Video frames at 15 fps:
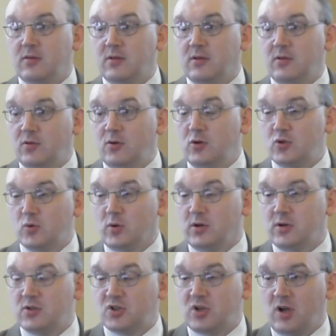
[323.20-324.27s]
And those
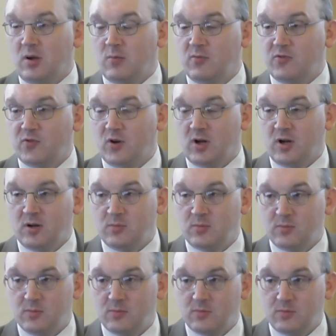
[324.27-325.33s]
words come from
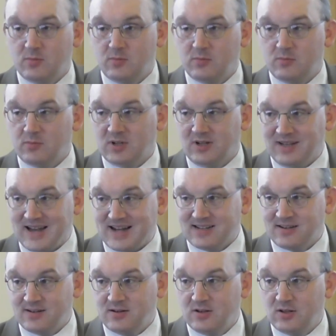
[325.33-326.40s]
the
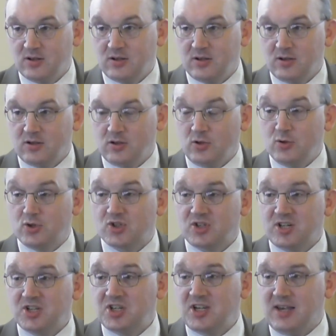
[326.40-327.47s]
Latin
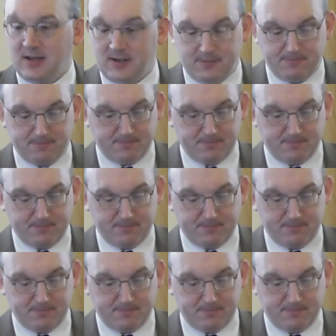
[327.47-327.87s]
justitia.